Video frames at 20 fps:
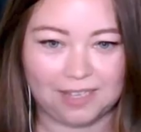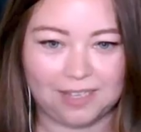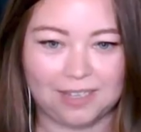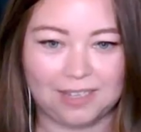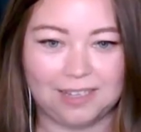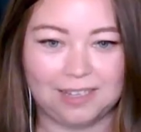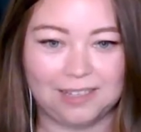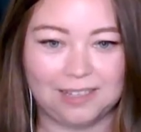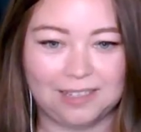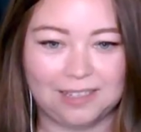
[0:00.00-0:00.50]

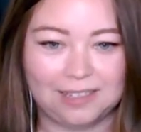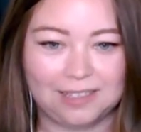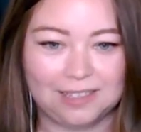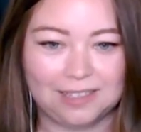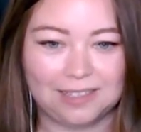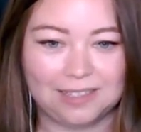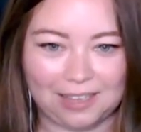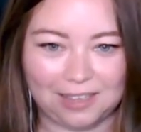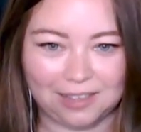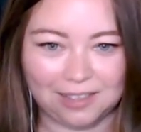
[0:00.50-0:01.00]
the
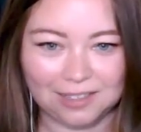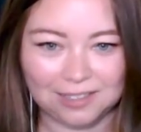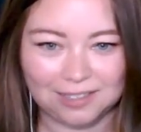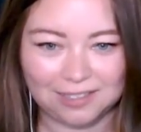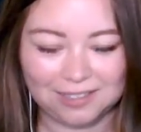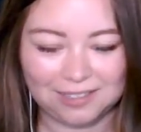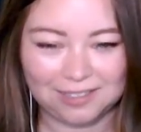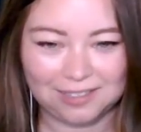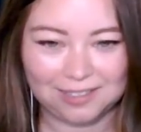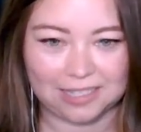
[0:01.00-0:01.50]

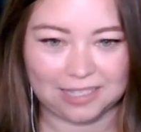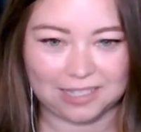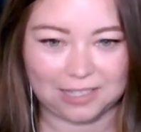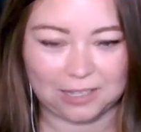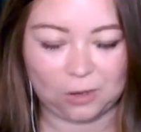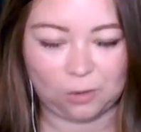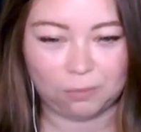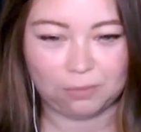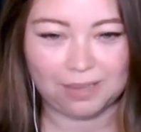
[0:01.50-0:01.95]
hill to make a